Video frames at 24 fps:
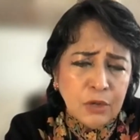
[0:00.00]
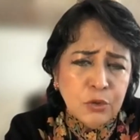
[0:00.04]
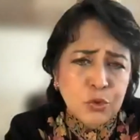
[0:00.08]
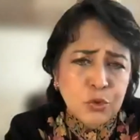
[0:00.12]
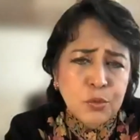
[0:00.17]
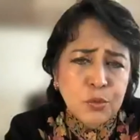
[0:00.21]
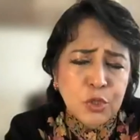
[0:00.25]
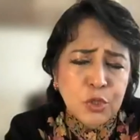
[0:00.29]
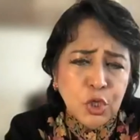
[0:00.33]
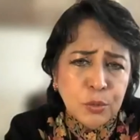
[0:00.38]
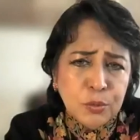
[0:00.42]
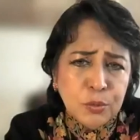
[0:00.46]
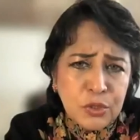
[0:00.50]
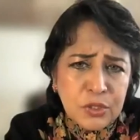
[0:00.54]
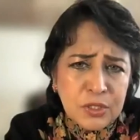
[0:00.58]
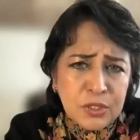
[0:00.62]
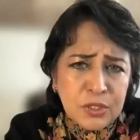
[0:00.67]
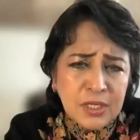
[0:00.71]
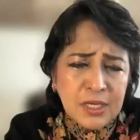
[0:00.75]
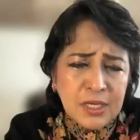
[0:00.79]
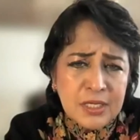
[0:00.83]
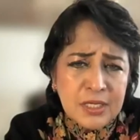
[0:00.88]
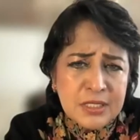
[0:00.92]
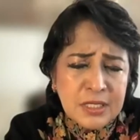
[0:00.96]

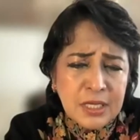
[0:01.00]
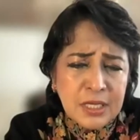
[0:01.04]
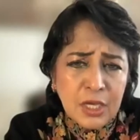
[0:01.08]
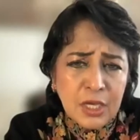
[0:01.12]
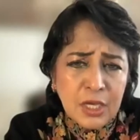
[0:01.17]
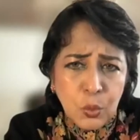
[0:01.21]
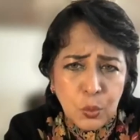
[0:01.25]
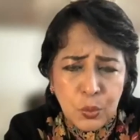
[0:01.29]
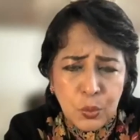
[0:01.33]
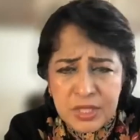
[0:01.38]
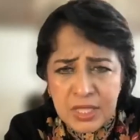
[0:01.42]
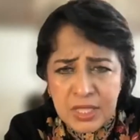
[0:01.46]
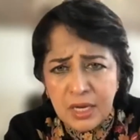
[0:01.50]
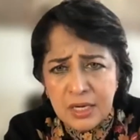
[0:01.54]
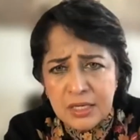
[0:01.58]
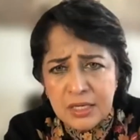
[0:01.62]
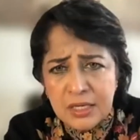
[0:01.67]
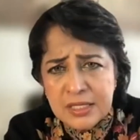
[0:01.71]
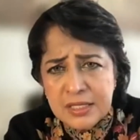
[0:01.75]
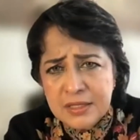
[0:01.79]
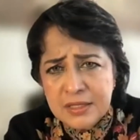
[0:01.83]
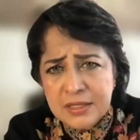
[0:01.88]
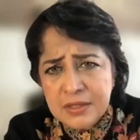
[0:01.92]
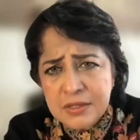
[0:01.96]
communicate with our
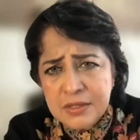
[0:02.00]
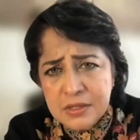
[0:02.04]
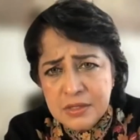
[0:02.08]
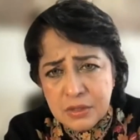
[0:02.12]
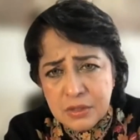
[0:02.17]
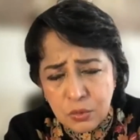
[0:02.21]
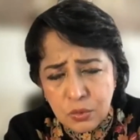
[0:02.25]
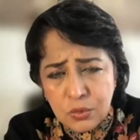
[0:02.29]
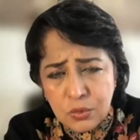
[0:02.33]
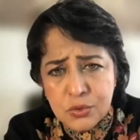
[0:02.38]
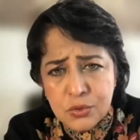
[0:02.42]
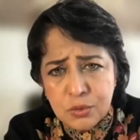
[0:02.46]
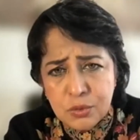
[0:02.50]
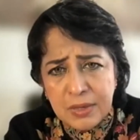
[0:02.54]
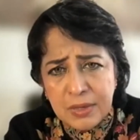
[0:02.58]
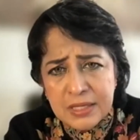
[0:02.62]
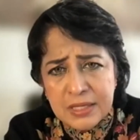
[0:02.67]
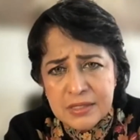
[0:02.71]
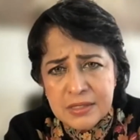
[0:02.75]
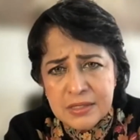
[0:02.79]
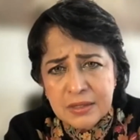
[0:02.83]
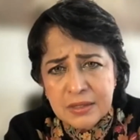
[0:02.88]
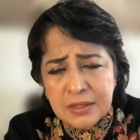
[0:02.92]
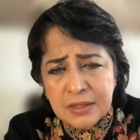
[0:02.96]
leaders also
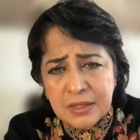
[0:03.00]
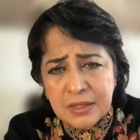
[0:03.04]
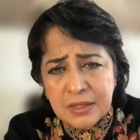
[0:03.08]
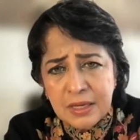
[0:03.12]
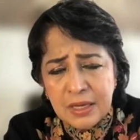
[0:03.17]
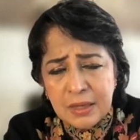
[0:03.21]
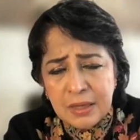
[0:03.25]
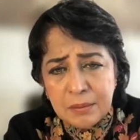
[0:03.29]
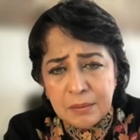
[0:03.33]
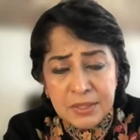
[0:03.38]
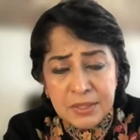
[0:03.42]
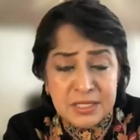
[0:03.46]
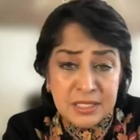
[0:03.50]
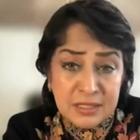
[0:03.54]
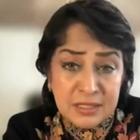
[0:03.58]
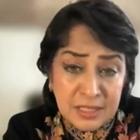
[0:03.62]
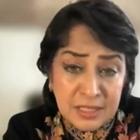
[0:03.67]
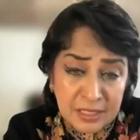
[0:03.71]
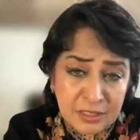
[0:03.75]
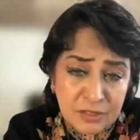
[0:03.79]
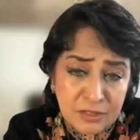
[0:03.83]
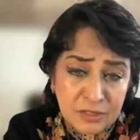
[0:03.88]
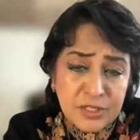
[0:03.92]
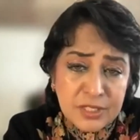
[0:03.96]
matter. But at the
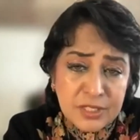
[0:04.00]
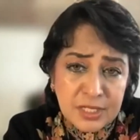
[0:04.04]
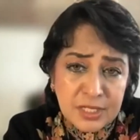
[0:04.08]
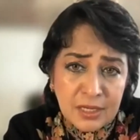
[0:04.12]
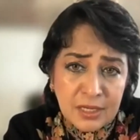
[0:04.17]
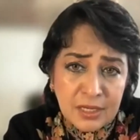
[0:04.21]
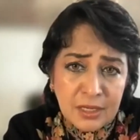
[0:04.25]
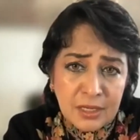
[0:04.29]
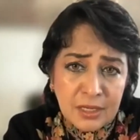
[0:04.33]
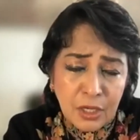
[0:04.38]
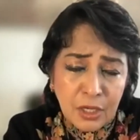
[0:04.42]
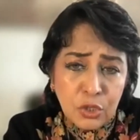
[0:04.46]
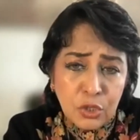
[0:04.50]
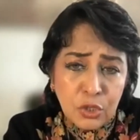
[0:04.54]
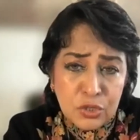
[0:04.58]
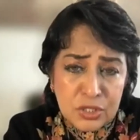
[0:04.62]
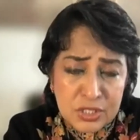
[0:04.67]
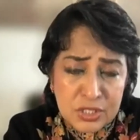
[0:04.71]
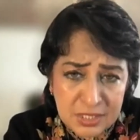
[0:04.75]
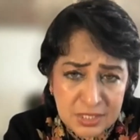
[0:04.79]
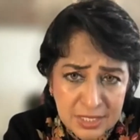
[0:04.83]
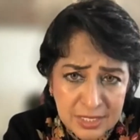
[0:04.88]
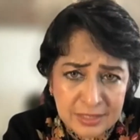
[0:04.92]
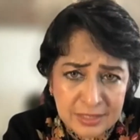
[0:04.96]
end of the day, you
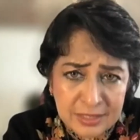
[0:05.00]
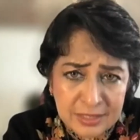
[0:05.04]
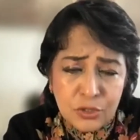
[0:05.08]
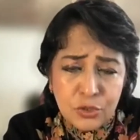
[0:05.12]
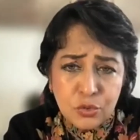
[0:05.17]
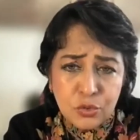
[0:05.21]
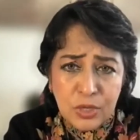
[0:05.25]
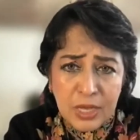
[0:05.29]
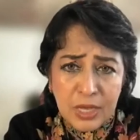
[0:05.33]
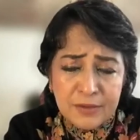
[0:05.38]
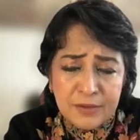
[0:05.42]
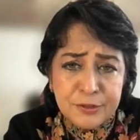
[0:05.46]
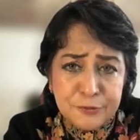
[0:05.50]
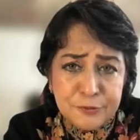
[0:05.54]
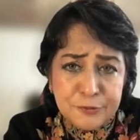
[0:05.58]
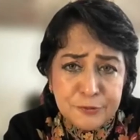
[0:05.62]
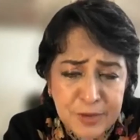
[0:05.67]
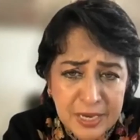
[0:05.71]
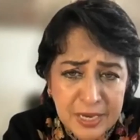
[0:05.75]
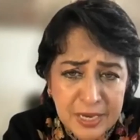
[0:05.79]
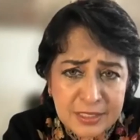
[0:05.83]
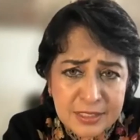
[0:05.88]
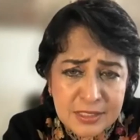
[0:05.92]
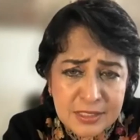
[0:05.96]
still need to have the
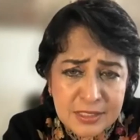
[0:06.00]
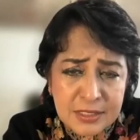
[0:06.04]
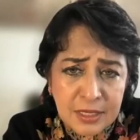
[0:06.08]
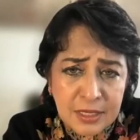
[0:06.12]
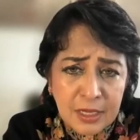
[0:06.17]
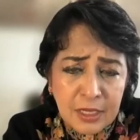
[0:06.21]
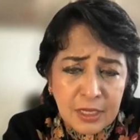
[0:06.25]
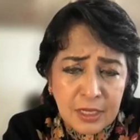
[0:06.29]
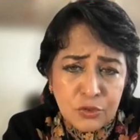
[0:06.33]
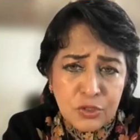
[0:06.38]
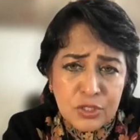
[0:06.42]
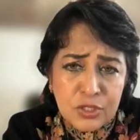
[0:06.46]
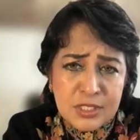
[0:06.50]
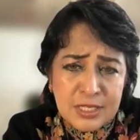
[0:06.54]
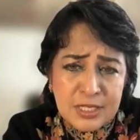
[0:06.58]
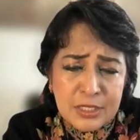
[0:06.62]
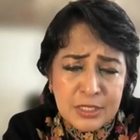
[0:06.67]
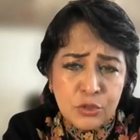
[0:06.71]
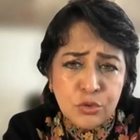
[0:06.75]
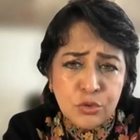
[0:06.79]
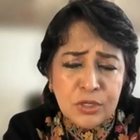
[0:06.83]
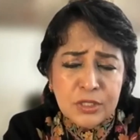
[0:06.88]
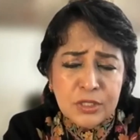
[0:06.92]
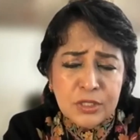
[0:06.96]
facts. You still
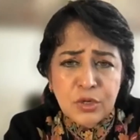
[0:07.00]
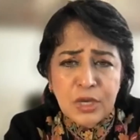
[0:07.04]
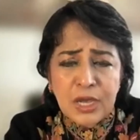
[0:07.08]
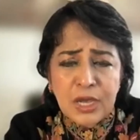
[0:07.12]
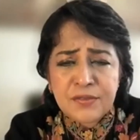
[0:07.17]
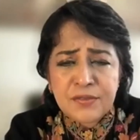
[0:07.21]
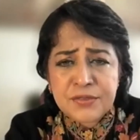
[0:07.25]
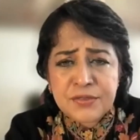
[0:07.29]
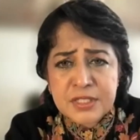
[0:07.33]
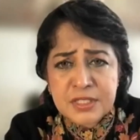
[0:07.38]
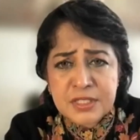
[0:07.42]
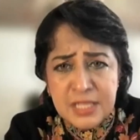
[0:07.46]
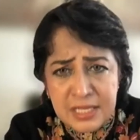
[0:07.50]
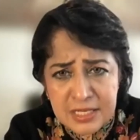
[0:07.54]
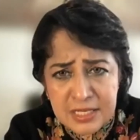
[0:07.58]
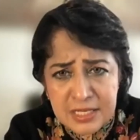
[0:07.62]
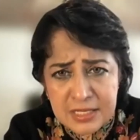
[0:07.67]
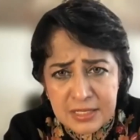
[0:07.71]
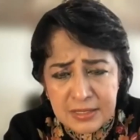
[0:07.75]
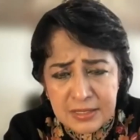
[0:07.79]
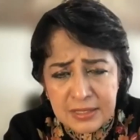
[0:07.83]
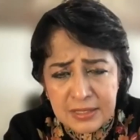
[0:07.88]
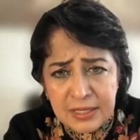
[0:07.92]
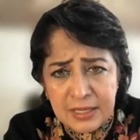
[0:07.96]
need to have the
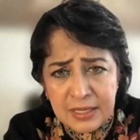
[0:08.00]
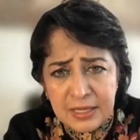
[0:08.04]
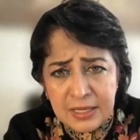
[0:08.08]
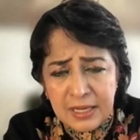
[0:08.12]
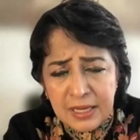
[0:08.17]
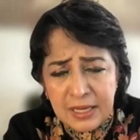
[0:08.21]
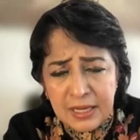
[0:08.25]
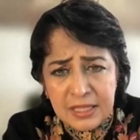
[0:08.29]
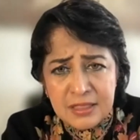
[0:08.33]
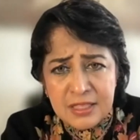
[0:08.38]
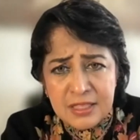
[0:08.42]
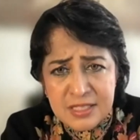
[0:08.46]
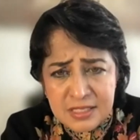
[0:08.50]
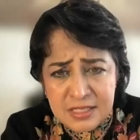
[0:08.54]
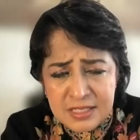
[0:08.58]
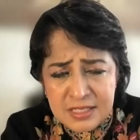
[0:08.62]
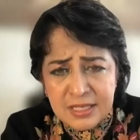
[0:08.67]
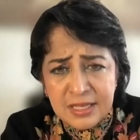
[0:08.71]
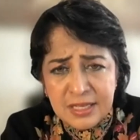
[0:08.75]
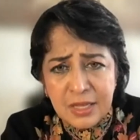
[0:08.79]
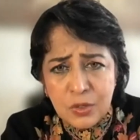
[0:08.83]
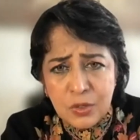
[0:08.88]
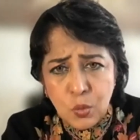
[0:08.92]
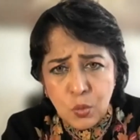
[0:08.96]
data. And this is
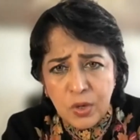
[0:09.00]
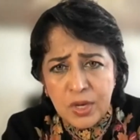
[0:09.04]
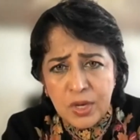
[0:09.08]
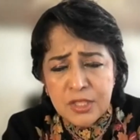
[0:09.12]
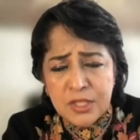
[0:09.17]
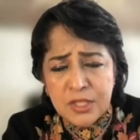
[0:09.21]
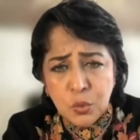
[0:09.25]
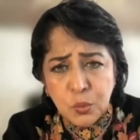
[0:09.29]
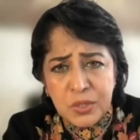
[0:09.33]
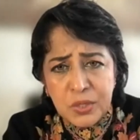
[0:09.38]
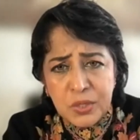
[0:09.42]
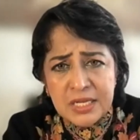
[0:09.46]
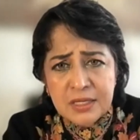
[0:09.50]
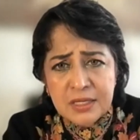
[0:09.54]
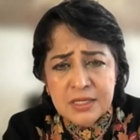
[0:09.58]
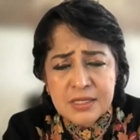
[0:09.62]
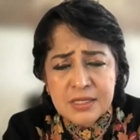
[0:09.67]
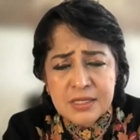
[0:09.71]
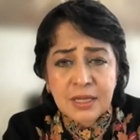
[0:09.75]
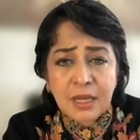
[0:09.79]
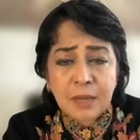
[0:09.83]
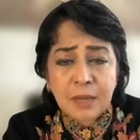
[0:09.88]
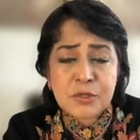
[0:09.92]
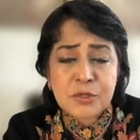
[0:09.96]
again where the weakness
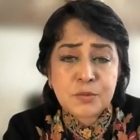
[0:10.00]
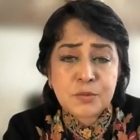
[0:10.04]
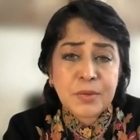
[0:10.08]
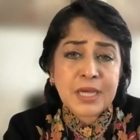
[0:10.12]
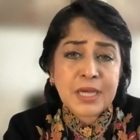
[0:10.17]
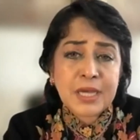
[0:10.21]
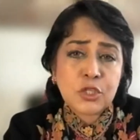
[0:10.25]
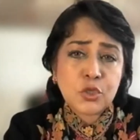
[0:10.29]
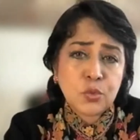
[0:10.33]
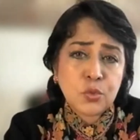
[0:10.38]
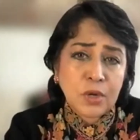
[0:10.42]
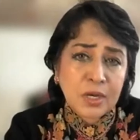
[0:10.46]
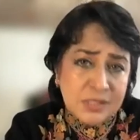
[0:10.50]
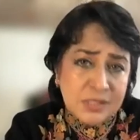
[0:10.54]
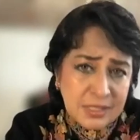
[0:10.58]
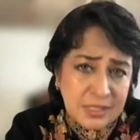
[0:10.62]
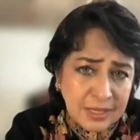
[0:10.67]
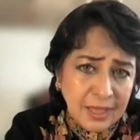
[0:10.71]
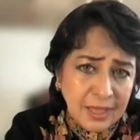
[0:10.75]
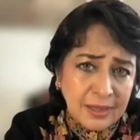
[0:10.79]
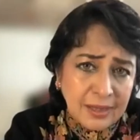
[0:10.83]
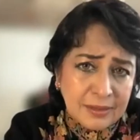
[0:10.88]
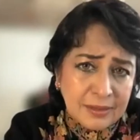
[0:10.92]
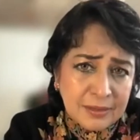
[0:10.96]
comes back to us
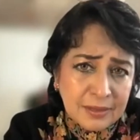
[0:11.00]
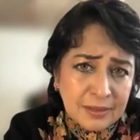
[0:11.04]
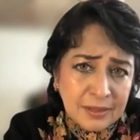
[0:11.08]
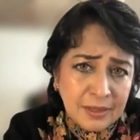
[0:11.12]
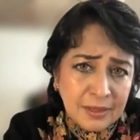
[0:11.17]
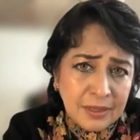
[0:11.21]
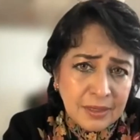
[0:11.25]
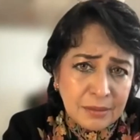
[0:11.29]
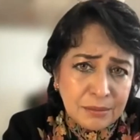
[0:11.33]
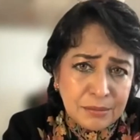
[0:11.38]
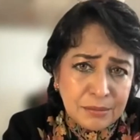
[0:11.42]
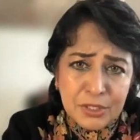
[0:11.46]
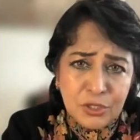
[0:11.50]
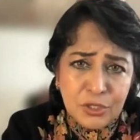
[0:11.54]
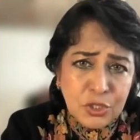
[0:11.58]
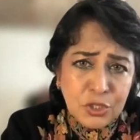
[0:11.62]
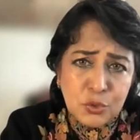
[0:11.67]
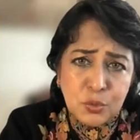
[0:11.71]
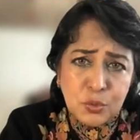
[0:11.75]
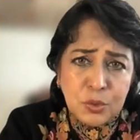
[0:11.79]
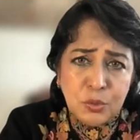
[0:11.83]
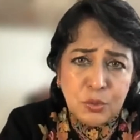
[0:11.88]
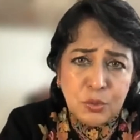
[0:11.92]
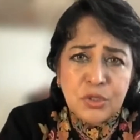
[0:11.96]
again, because
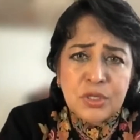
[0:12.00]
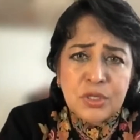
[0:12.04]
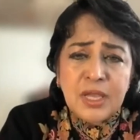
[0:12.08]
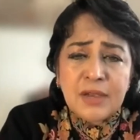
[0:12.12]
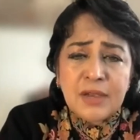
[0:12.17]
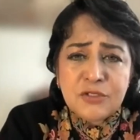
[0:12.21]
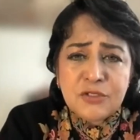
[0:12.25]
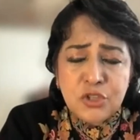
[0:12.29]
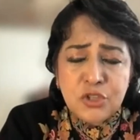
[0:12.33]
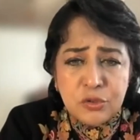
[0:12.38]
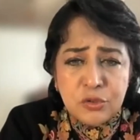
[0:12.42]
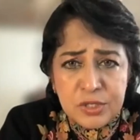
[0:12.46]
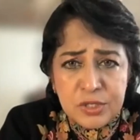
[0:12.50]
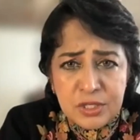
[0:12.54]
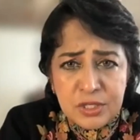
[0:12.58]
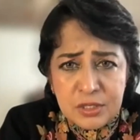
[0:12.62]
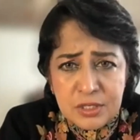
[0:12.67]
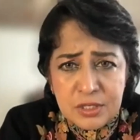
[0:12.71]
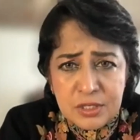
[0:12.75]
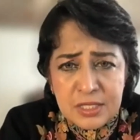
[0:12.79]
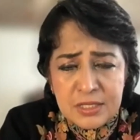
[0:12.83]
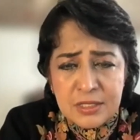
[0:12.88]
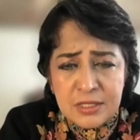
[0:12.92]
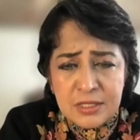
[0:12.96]
we wouldn't have generated
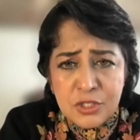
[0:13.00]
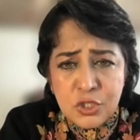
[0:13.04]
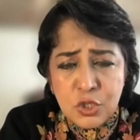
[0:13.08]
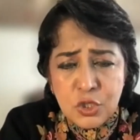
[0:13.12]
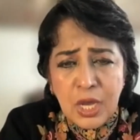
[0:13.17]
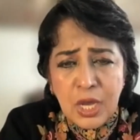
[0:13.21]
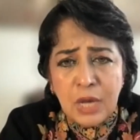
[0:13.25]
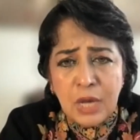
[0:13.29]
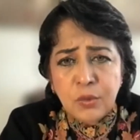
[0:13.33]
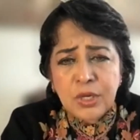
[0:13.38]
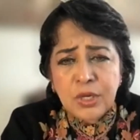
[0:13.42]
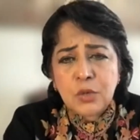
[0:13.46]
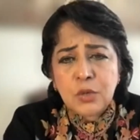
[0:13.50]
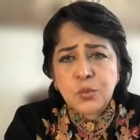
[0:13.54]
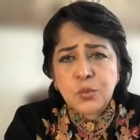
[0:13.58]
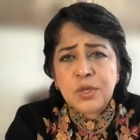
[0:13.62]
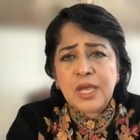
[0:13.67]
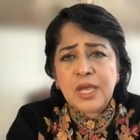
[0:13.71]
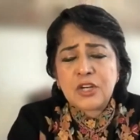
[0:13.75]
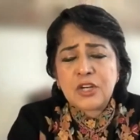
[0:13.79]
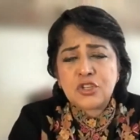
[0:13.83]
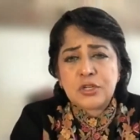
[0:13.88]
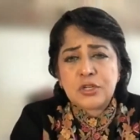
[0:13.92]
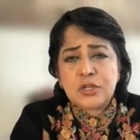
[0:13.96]
the data. So how can we
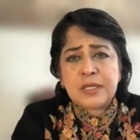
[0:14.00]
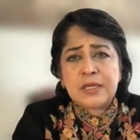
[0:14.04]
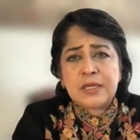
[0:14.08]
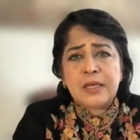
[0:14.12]
actually